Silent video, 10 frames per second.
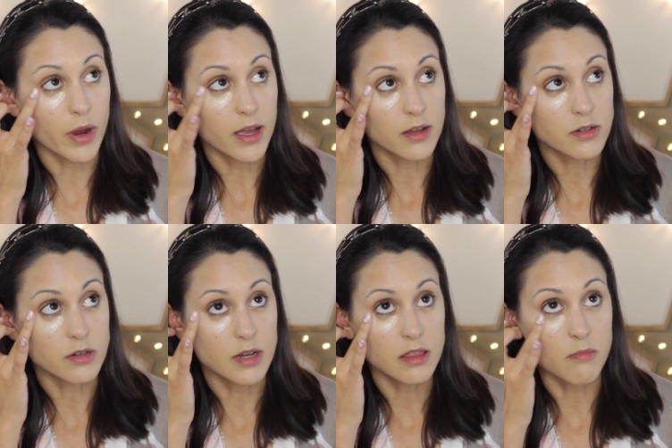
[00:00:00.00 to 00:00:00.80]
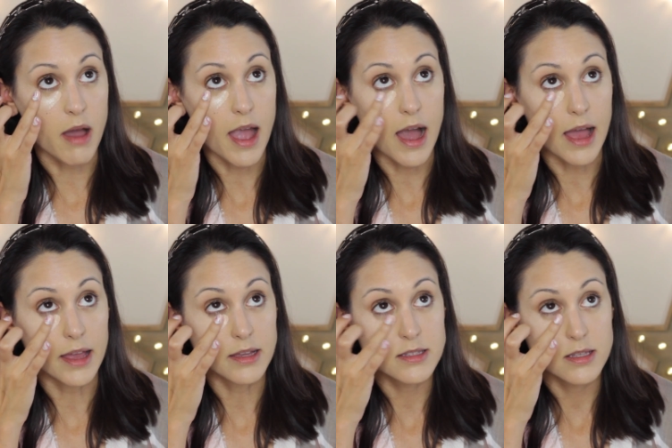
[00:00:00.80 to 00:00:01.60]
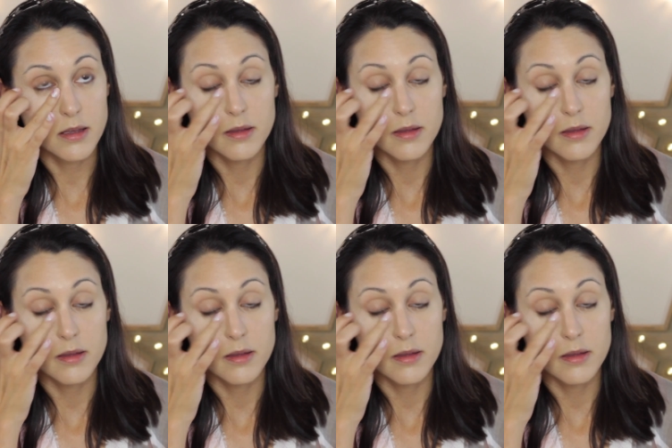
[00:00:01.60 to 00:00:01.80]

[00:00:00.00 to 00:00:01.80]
right underneath my eyes.